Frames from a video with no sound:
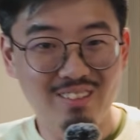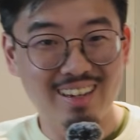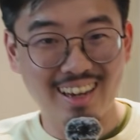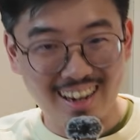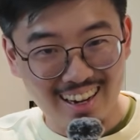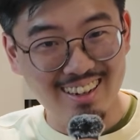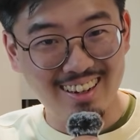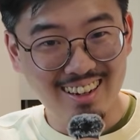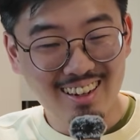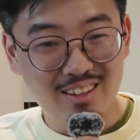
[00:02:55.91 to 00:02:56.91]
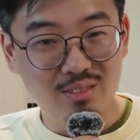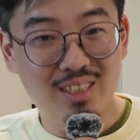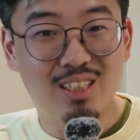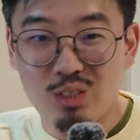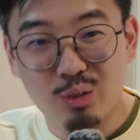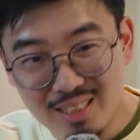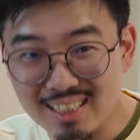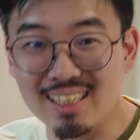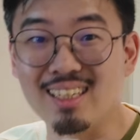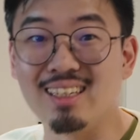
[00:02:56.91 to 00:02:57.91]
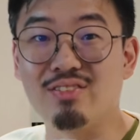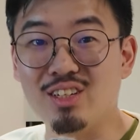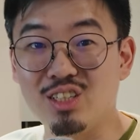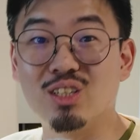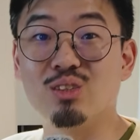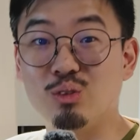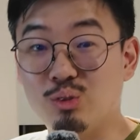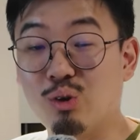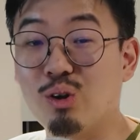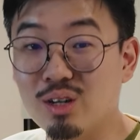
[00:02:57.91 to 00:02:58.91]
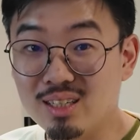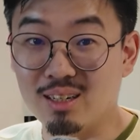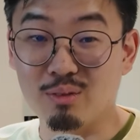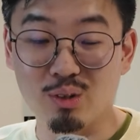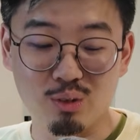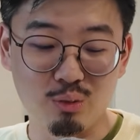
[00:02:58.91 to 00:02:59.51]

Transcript: we just use this as a definition to draw some